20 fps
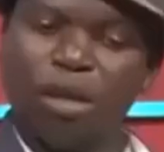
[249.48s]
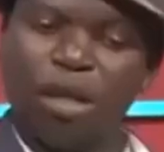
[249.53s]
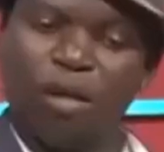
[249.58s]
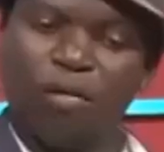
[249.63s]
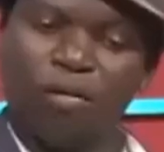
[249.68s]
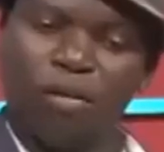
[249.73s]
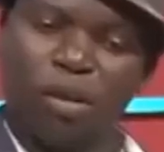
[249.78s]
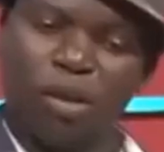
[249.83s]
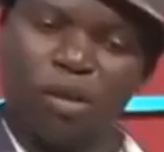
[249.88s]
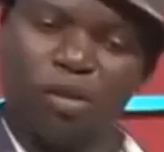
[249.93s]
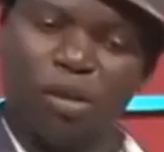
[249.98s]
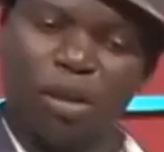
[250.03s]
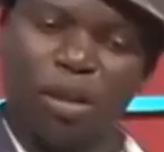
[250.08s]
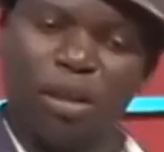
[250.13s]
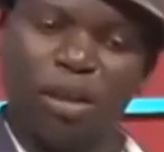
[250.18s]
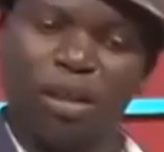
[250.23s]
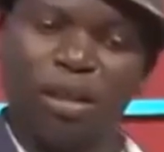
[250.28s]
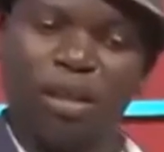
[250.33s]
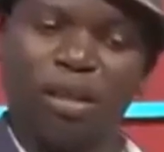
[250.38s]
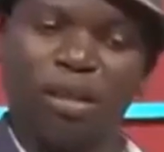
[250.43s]
will have to
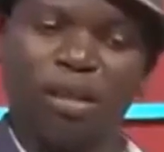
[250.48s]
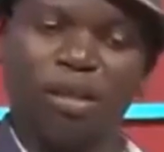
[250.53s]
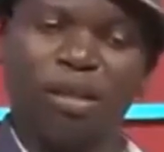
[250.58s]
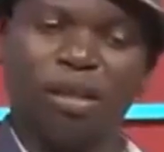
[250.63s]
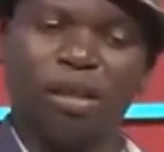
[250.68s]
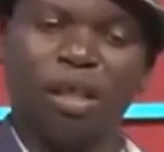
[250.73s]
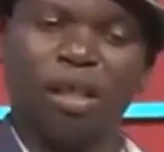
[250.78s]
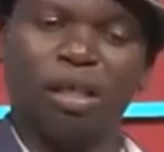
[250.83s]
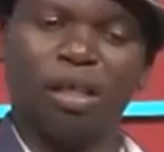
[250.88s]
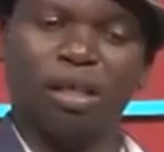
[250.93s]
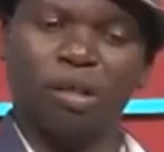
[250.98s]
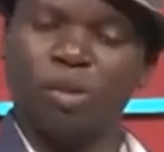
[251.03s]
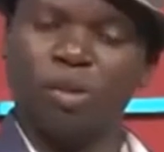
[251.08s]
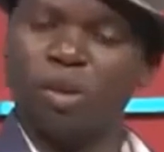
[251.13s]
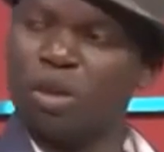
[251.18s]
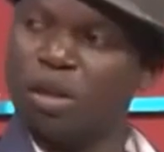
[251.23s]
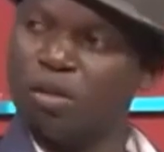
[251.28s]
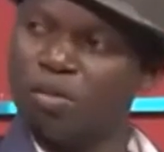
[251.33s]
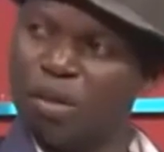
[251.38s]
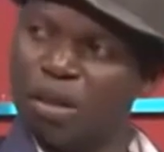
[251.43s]
actually take
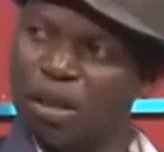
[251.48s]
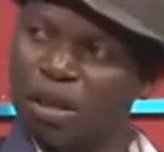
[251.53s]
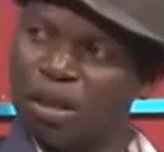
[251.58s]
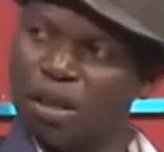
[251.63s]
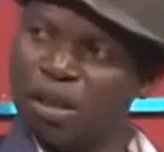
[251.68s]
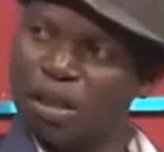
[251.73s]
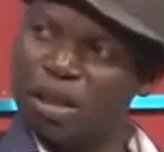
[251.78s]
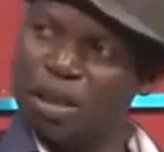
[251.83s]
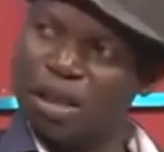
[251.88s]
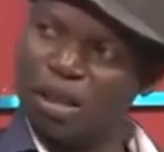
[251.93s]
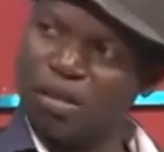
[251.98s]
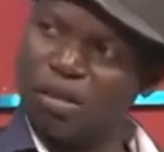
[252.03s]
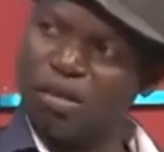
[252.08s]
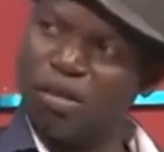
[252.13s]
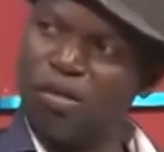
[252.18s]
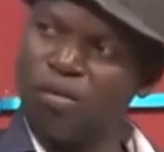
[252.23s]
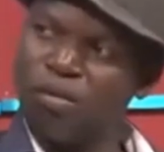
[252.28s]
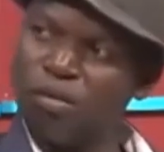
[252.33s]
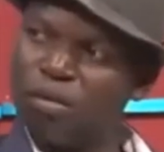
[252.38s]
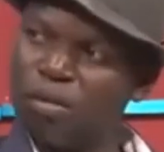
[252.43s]
responsibilities at
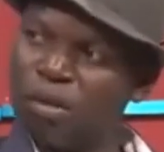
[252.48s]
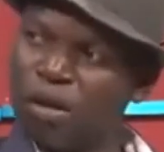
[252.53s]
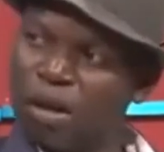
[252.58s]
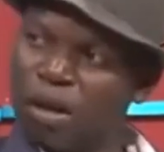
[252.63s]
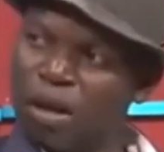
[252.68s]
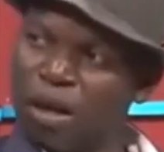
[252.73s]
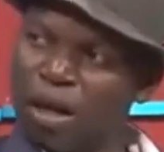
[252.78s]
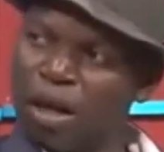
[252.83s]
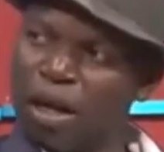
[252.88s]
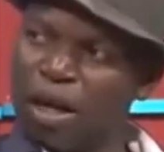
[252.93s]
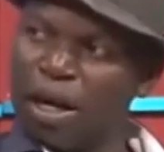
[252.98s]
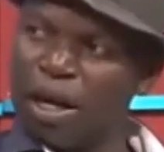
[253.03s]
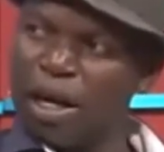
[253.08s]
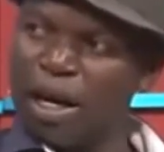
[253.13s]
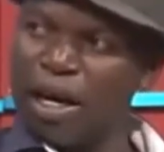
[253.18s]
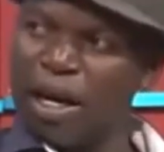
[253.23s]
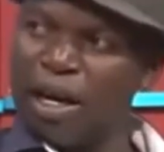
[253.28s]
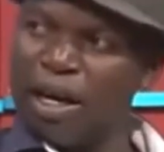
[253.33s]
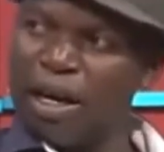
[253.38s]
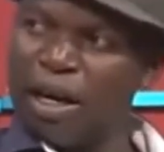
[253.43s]
home
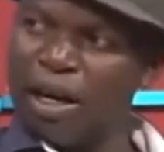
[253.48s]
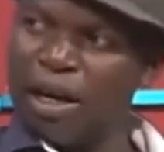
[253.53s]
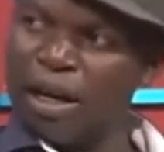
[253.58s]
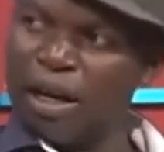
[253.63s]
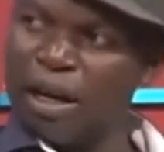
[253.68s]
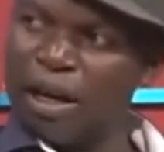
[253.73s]
and